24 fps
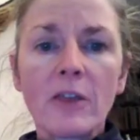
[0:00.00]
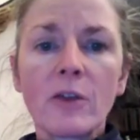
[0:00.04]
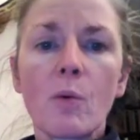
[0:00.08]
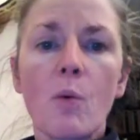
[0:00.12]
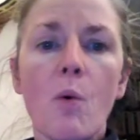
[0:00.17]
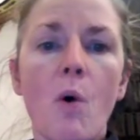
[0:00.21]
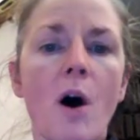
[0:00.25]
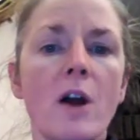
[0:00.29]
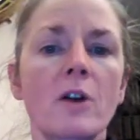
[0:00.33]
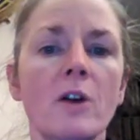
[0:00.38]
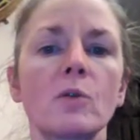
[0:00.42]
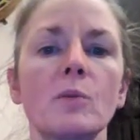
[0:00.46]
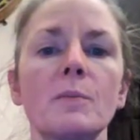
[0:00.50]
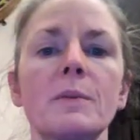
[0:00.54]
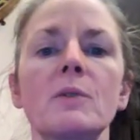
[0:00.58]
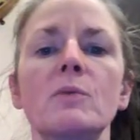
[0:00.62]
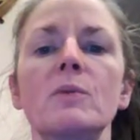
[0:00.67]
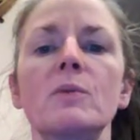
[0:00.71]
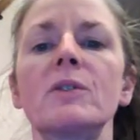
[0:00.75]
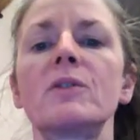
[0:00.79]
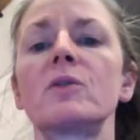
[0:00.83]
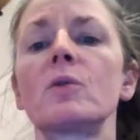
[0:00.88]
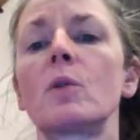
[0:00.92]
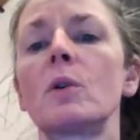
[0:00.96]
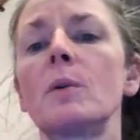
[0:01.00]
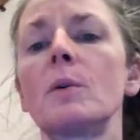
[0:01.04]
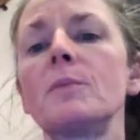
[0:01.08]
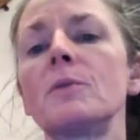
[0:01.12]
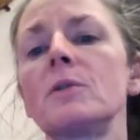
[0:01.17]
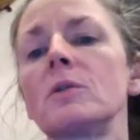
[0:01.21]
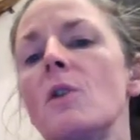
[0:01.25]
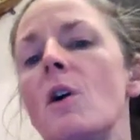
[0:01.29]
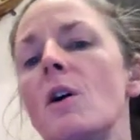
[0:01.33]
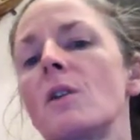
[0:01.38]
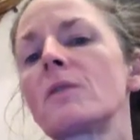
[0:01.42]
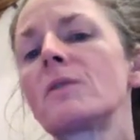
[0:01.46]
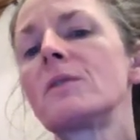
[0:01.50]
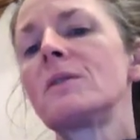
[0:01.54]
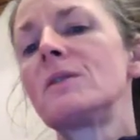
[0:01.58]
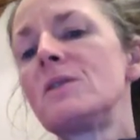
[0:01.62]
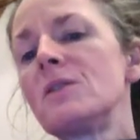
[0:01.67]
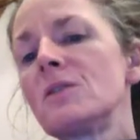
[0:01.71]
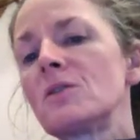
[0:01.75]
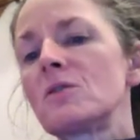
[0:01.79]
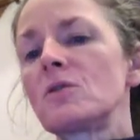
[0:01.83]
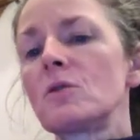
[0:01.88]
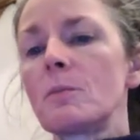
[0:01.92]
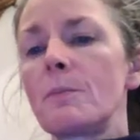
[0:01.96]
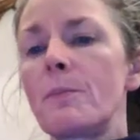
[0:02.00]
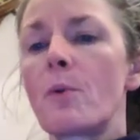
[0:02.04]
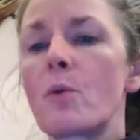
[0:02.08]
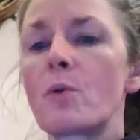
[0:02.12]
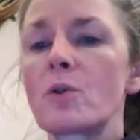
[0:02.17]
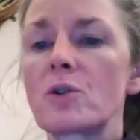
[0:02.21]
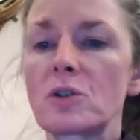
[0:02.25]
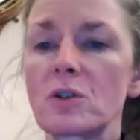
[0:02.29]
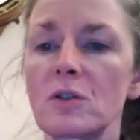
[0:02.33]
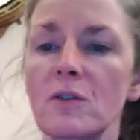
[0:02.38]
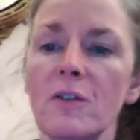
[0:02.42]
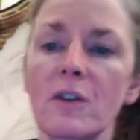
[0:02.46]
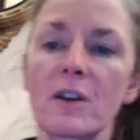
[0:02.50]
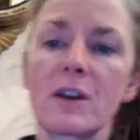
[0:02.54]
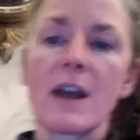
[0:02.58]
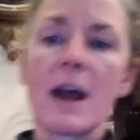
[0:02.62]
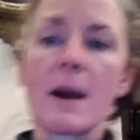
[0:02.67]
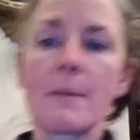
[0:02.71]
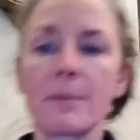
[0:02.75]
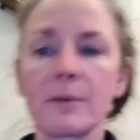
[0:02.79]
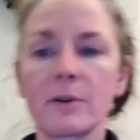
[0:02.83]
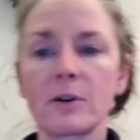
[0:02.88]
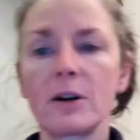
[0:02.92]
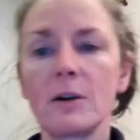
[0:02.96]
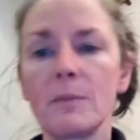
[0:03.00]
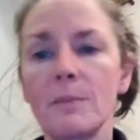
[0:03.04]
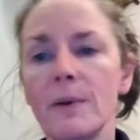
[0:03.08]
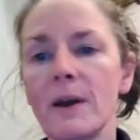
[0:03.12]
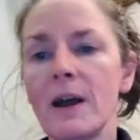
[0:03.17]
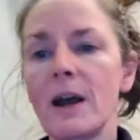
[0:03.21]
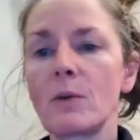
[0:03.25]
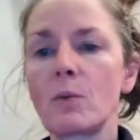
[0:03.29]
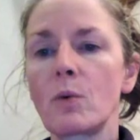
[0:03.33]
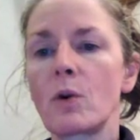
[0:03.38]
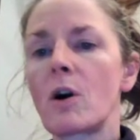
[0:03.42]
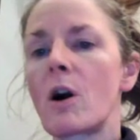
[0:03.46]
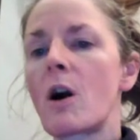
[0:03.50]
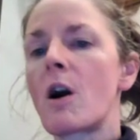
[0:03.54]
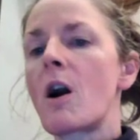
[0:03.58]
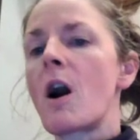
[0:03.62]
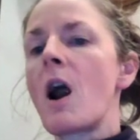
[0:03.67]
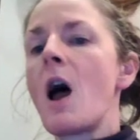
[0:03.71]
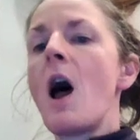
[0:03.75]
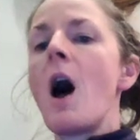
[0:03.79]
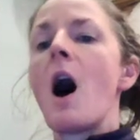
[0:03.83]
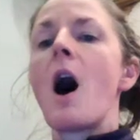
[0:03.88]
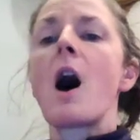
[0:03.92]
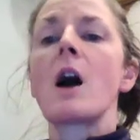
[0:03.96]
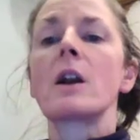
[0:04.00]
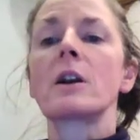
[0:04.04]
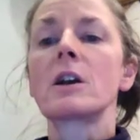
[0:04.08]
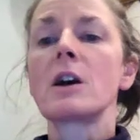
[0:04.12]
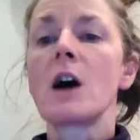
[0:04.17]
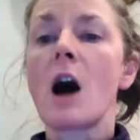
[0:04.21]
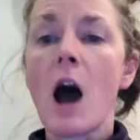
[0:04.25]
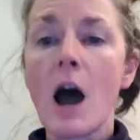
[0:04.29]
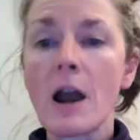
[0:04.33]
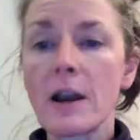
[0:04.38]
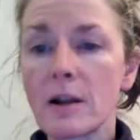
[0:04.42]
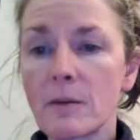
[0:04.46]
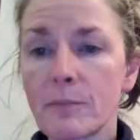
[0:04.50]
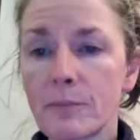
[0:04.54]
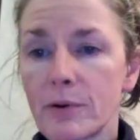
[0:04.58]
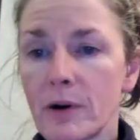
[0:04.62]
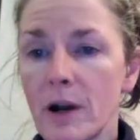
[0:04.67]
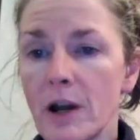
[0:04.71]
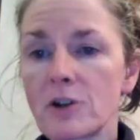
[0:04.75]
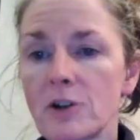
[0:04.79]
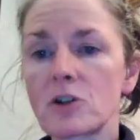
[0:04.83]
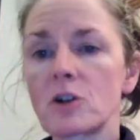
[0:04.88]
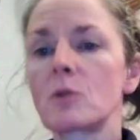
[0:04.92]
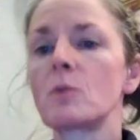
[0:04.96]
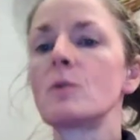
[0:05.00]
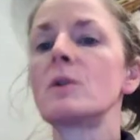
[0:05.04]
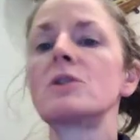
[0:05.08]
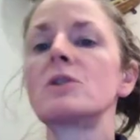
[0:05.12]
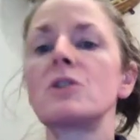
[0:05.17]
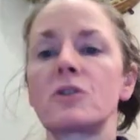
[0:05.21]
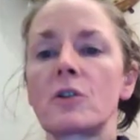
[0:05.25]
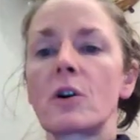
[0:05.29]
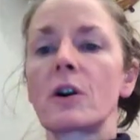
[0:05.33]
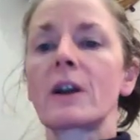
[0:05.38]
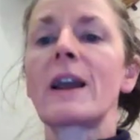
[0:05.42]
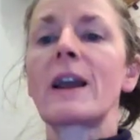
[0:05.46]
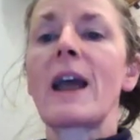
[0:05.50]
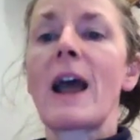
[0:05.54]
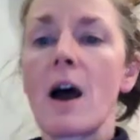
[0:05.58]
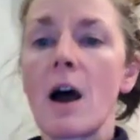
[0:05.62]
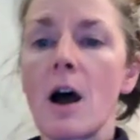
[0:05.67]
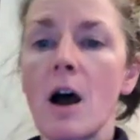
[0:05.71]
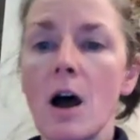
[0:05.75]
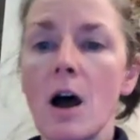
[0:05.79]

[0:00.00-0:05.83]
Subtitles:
The water will be resorbed along the distal portion of the capillary bed, where our oncotic pressure, which is our